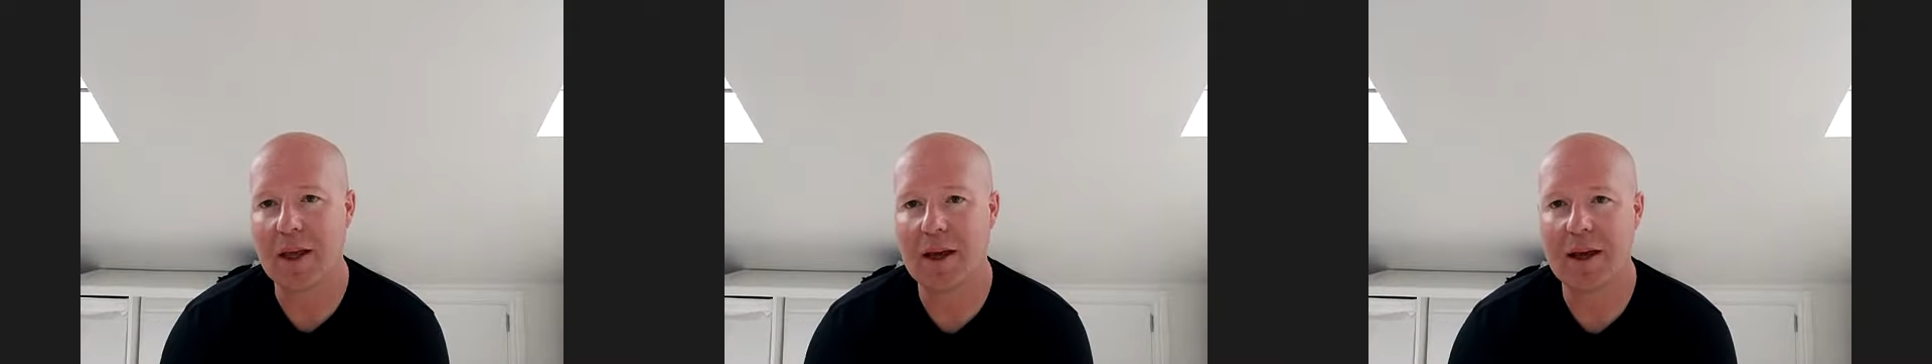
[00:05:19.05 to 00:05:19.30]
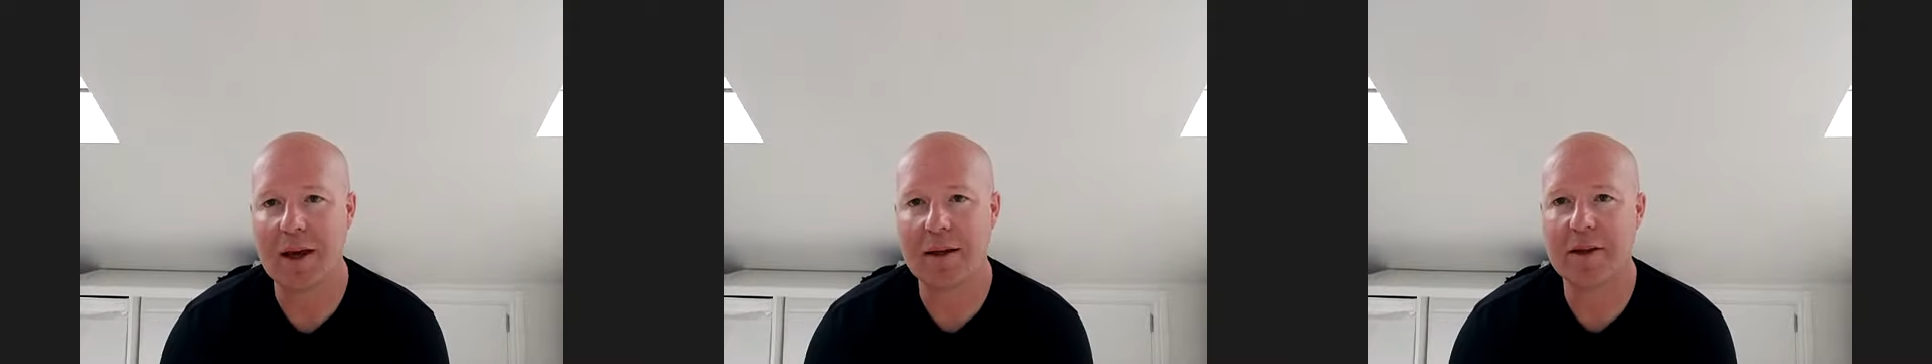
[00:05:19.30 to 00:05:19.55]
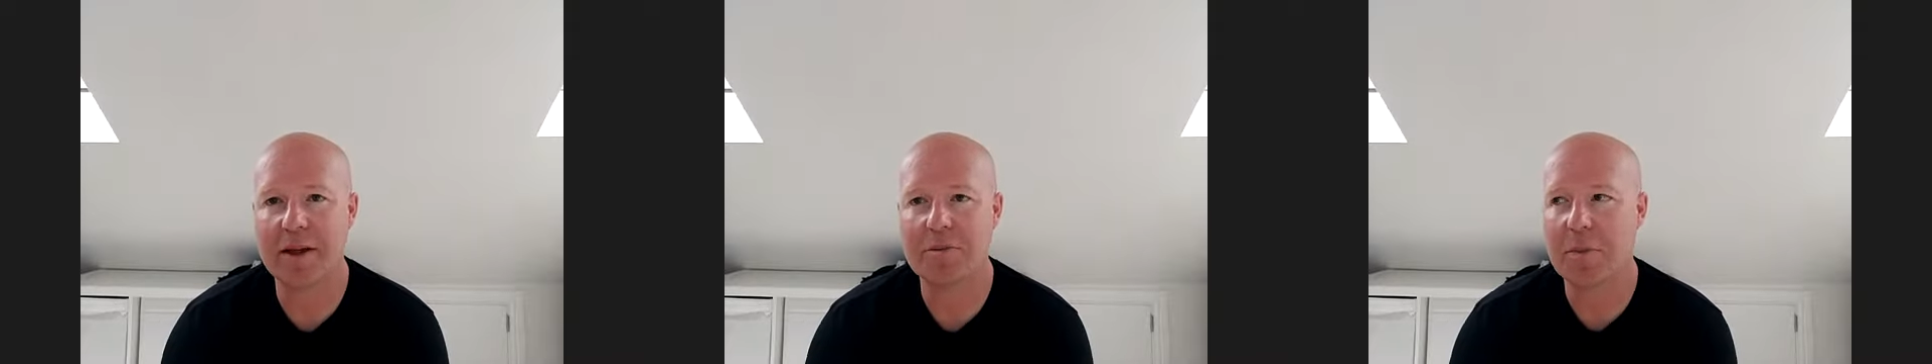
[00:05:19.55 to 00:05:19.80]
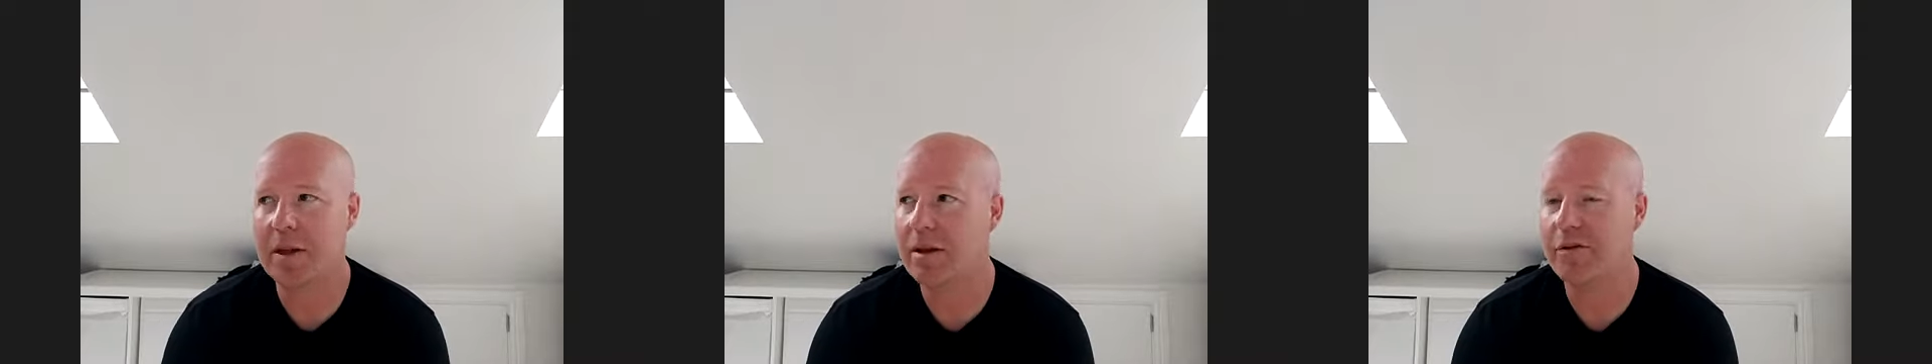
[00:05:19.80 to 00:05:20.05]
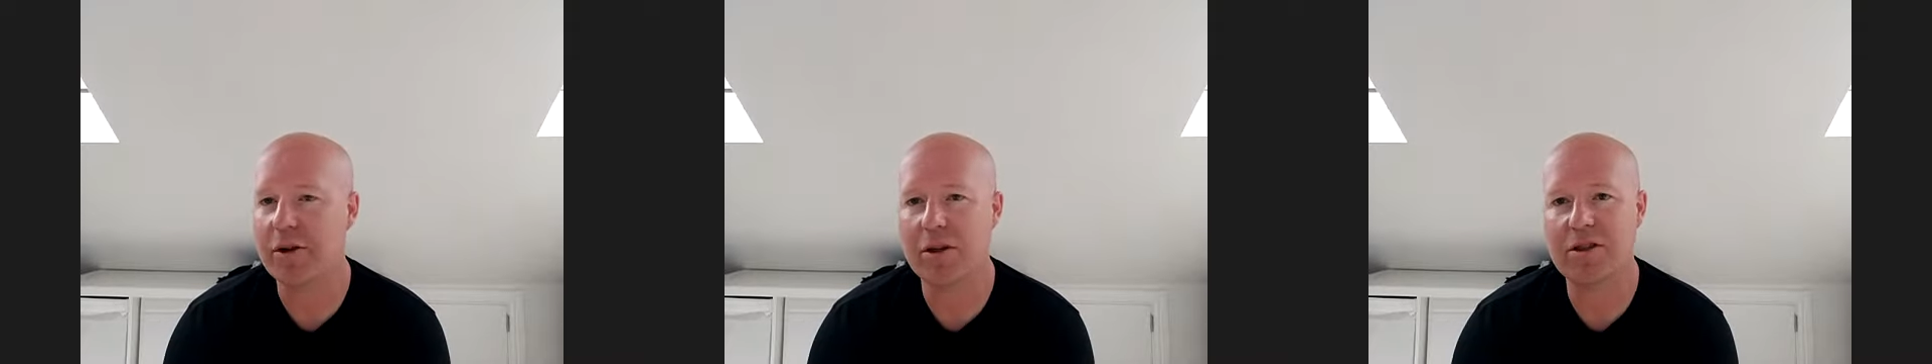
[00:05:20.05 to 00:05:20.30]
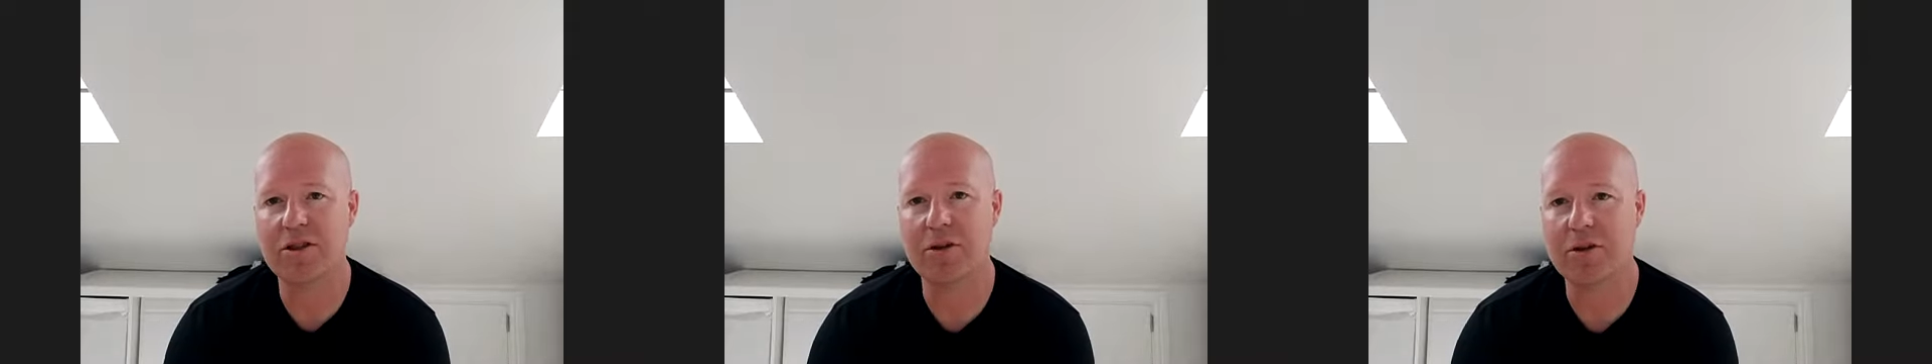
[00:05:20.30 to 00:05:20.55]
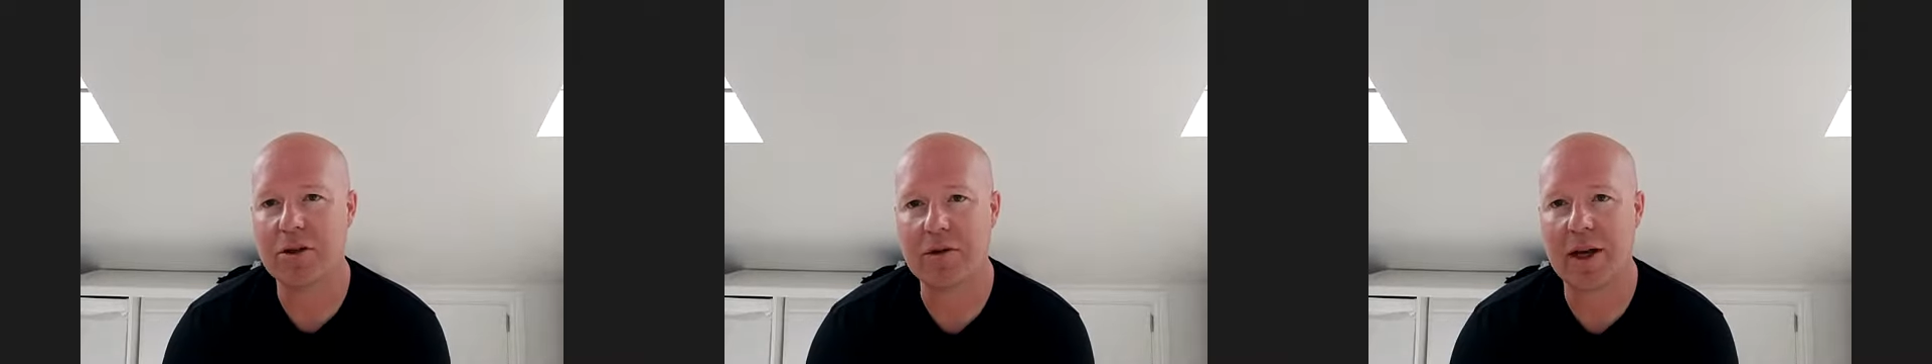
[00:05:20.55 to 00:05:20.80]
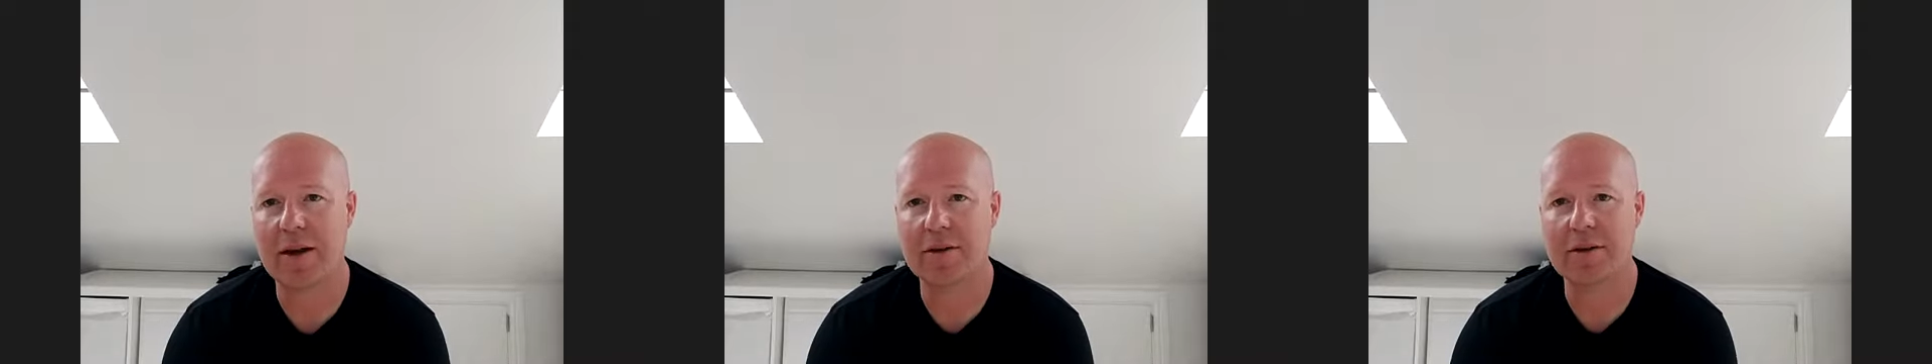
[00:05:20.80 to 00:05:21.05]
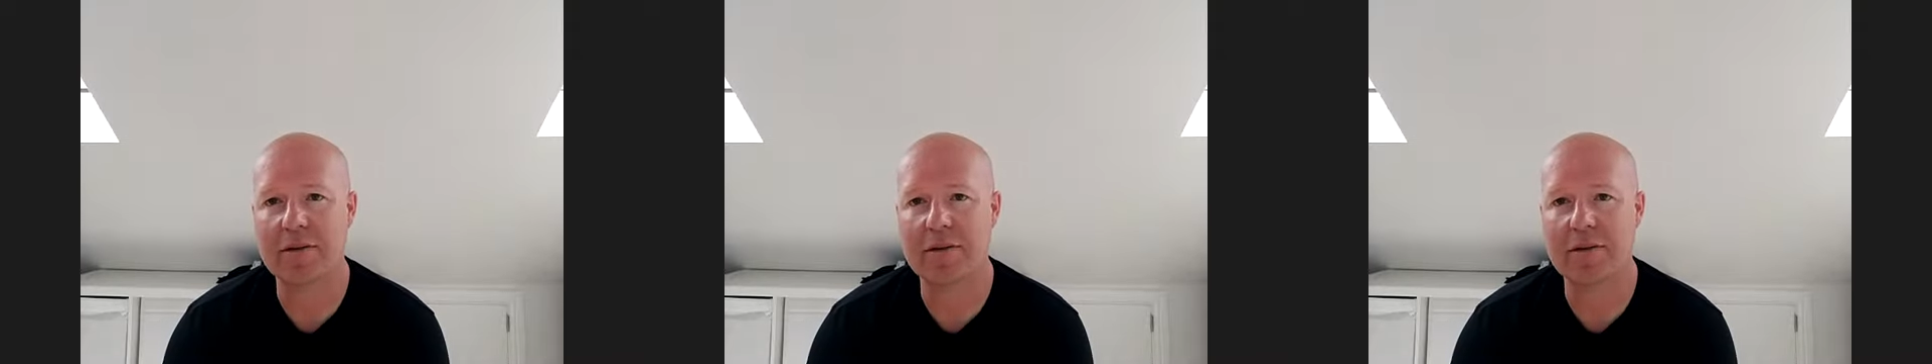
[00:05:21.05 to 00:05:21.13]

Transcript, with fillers: and they'd spend the first two to three hours